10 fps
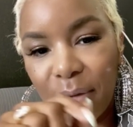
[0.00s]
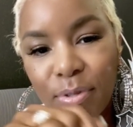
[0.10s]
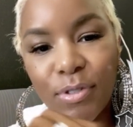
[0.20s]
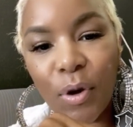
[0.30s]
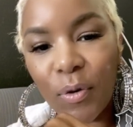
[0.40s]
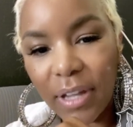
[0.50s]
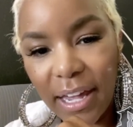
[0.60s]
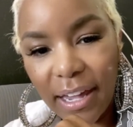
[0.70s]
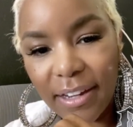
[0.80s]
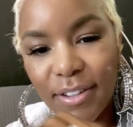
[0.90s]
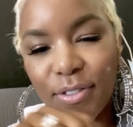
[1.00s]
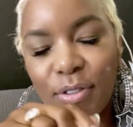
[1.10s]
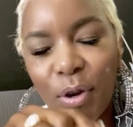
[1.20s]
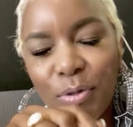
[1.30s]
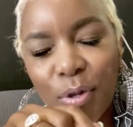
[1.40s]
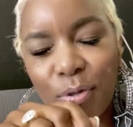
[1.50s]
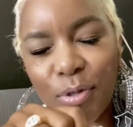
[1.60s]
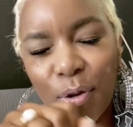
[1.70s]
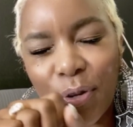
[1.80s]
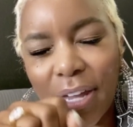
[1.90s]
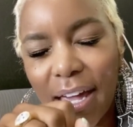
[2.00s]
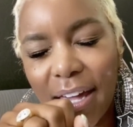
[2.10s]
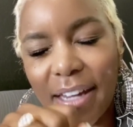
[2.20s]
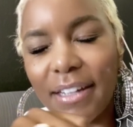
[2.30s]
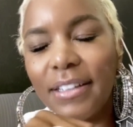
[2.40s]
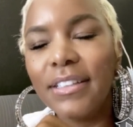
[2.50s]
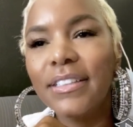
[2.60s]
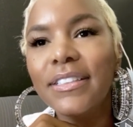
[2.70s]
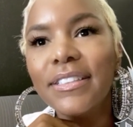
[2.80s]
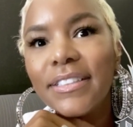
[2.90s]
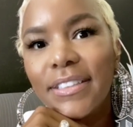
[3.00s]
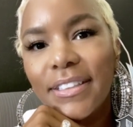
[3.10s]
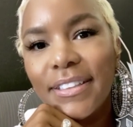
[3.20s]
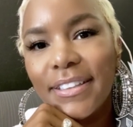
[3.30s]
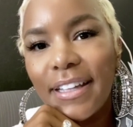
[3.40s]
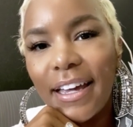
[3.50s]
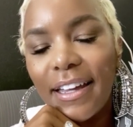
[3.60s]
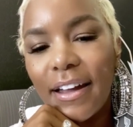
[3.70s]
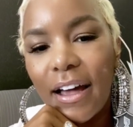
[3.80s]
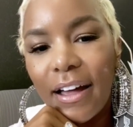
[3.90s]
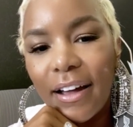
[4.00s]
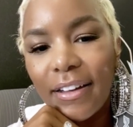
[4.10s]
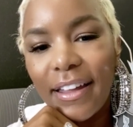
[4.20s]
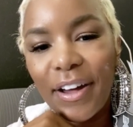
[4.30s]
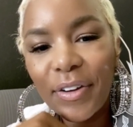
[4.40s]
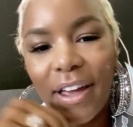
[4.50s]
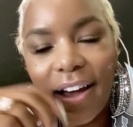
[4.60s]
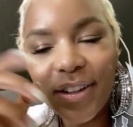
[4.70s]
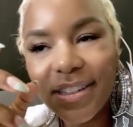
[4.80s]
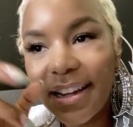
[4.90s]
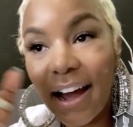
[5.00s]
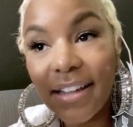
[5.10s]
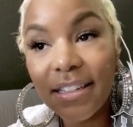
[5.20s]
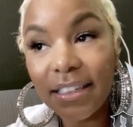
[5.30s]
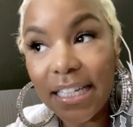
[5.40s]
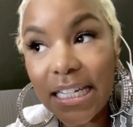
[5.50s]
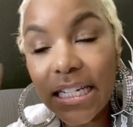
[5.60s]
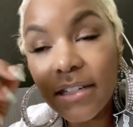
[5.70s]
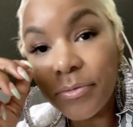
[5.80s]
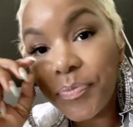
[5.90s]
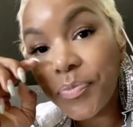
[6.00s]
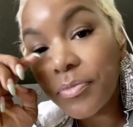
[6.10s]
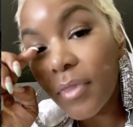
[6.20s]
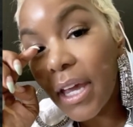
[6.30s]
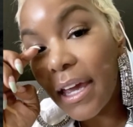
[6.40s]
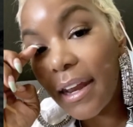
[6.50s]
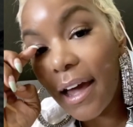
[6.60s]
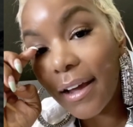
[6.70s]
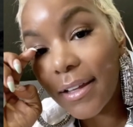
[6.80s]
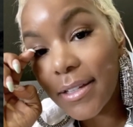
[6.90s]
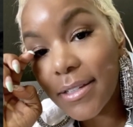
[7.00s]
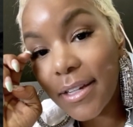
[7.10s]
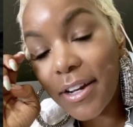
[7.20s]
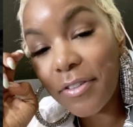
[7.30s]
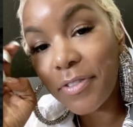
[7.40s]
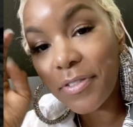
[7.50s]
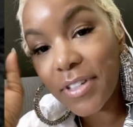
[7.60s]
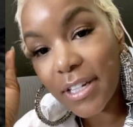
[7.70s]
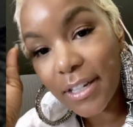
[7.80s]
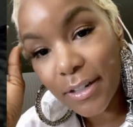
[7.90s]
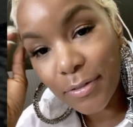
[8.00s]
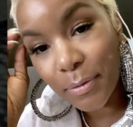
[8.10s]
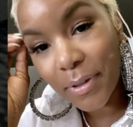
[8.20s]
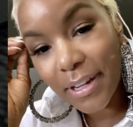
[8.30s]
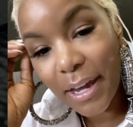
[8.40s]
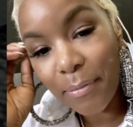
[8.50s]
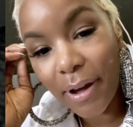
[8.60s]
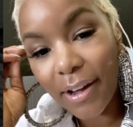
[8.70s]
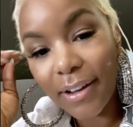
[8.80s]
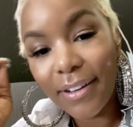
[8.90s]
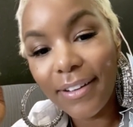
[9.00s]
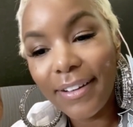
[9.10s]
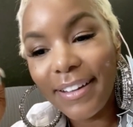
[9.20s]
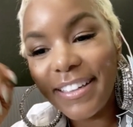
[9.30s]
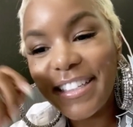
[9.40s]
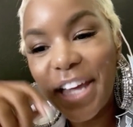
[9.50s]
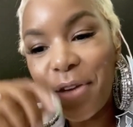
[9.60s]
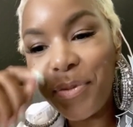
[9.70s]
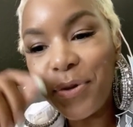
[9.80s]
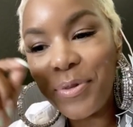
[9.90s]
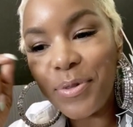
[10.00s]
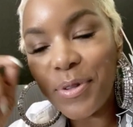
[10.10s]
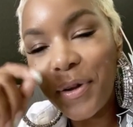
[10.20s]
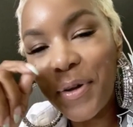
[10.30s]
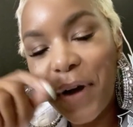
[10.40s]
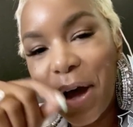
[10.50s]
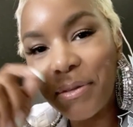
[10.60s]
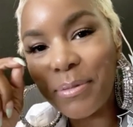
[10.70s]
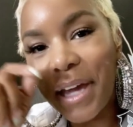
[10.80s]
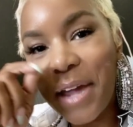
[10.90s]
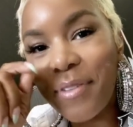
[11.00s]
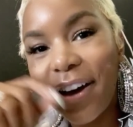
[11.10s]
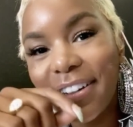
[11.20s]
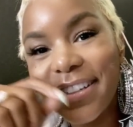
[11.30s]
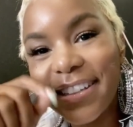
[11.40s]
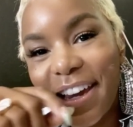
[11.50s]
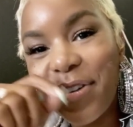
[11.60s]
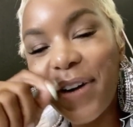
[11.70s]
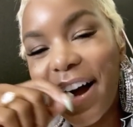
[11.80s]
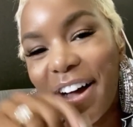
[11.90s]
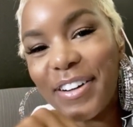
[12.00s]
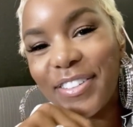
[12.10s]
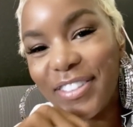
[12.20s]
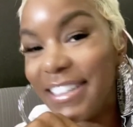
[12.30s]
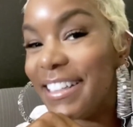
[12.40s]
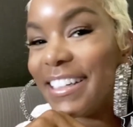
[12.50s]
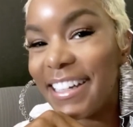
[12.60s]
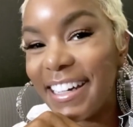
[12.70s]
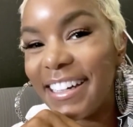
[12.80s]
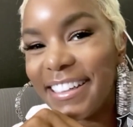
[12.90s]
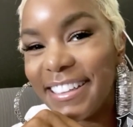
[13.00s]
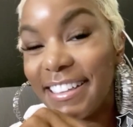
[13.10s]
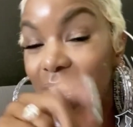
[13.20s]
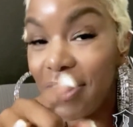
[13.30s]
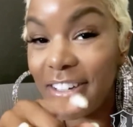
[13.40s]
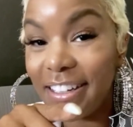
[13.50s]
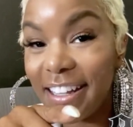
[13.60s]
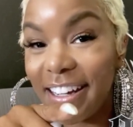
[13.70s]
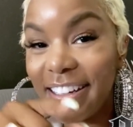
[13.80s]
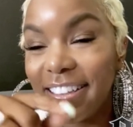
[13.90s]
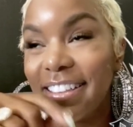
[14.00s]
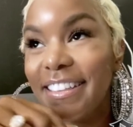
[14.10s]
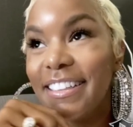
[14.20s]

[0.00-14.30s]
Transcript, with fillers: I'm so glad, so, so, so glad that I allowed God, God to lead. And I can sit here 15 years from the day my debut solo album came out and say, wow, we did that. Y'all did that.